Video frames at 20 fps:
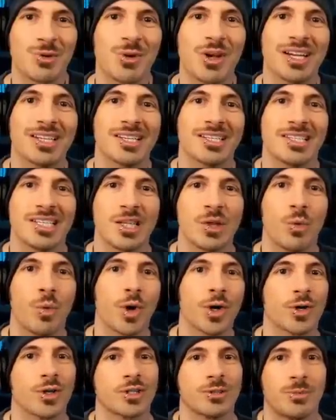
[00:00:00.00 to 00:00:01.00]
got to see the
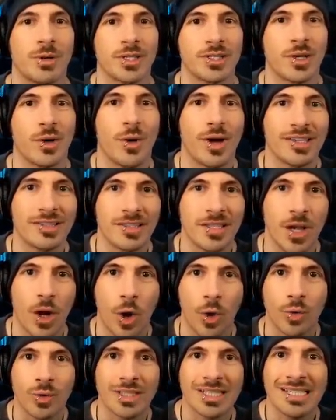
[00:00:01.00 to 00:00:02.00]
Water Espresso as the
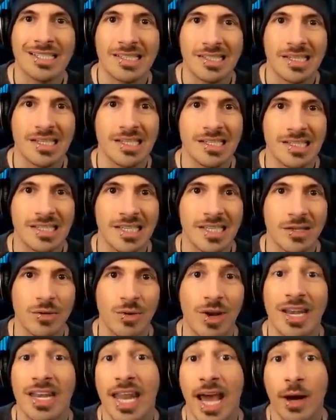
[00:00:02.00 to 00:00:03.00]
only CC
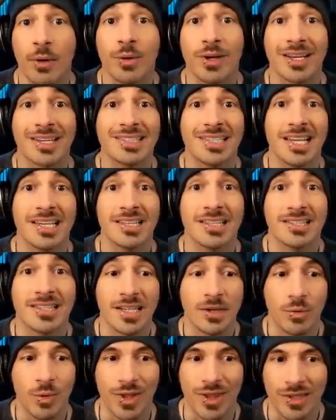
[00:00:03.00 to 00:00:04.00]
unit. Now we're going to take this
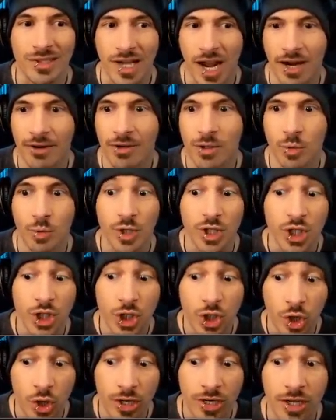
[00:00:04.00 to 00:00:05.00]
in with Tyron, which
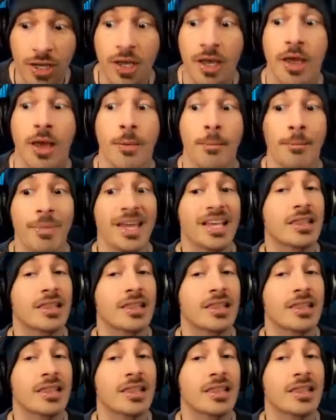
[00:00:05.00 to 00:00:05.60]
should make